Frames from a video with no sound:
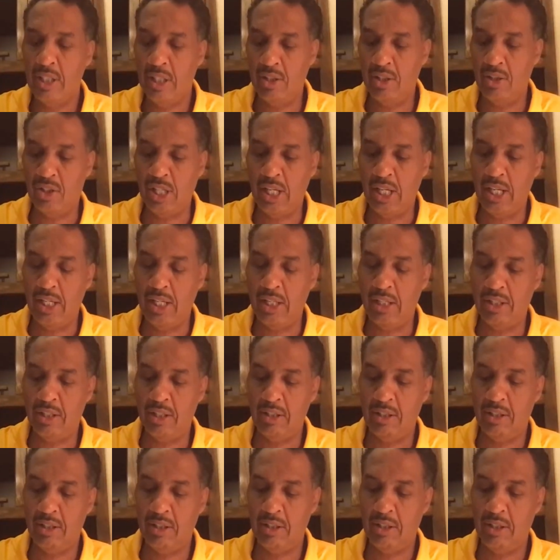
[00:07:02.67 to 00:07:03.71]
he's
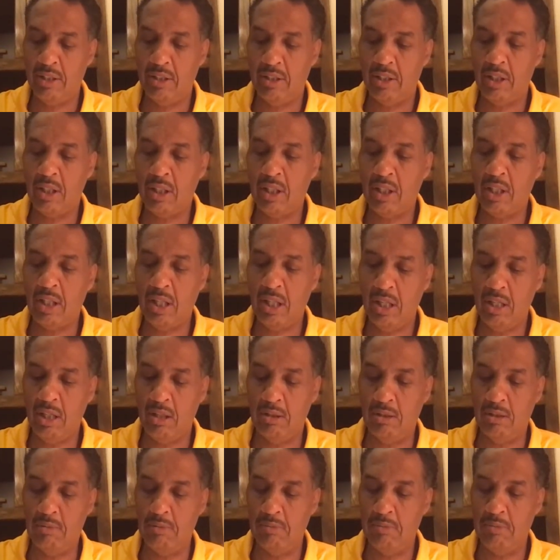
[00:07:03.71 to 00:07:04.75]
saying,
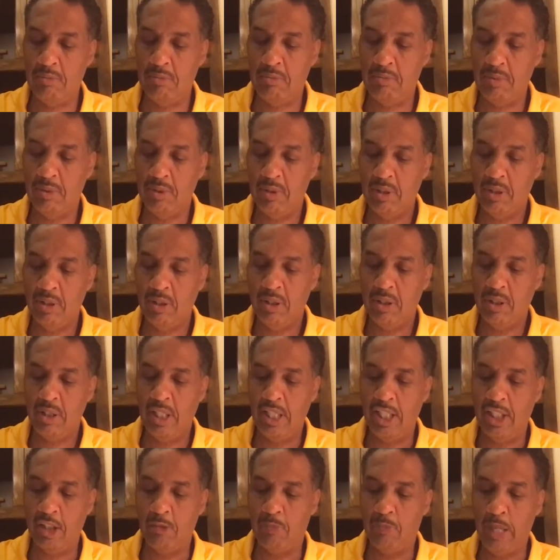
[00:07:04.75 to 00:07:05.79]
come,
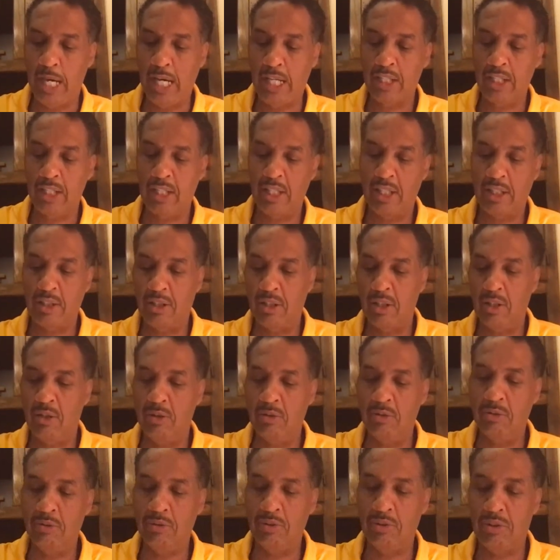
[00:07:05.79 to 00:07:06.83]
he's beckoning
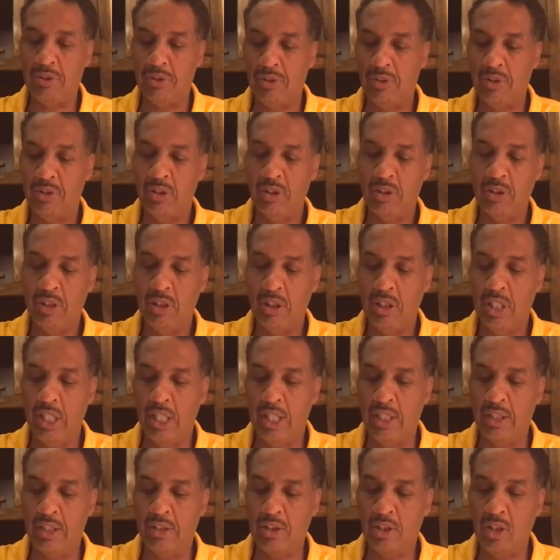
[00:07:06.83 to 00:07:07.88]
those,
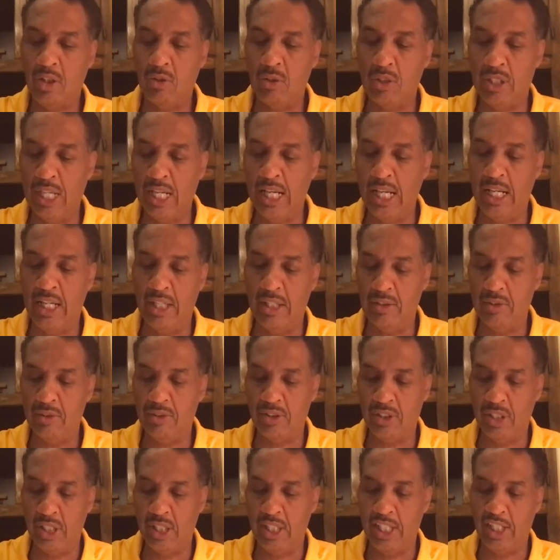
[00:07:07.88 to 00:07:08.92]
let us go down.
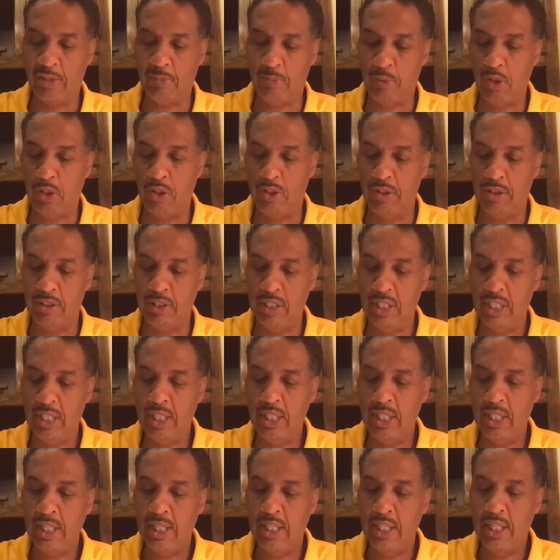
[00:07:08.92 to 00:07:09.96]
See, that's plural.
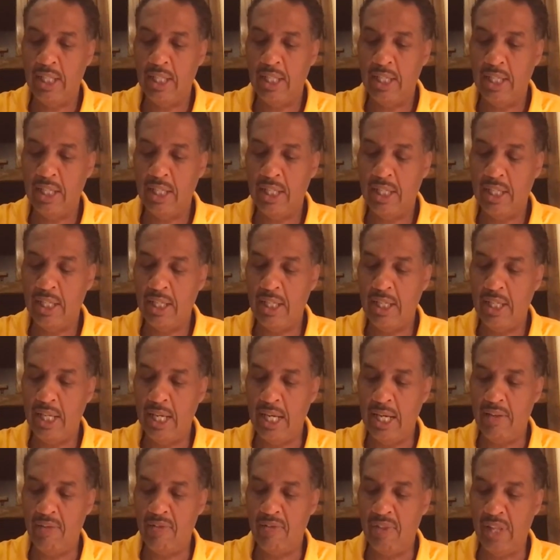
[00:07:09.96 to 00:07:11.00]

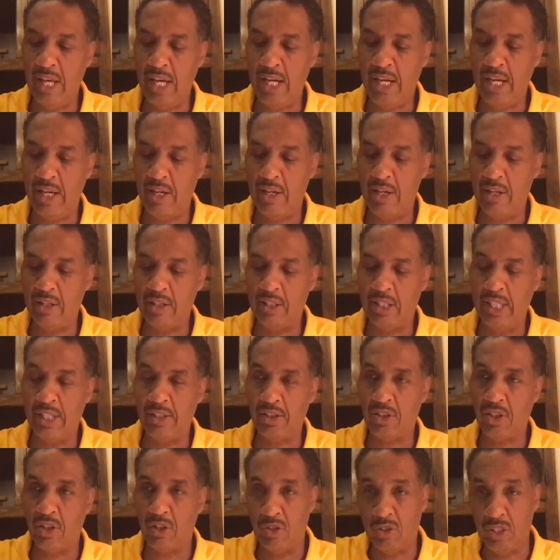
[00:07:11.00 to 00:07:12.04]
And there, let
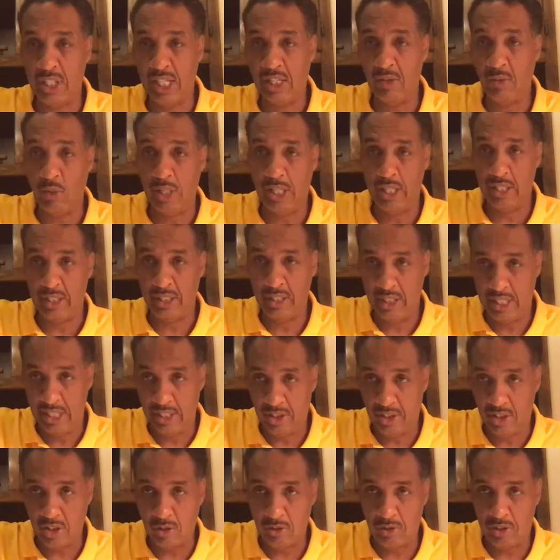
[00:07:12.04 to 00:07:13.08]
us go down where? Let
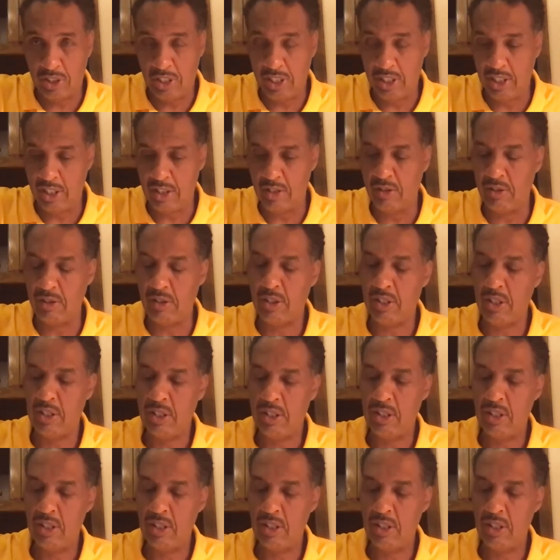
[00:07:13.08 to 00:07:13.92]
us go to the earth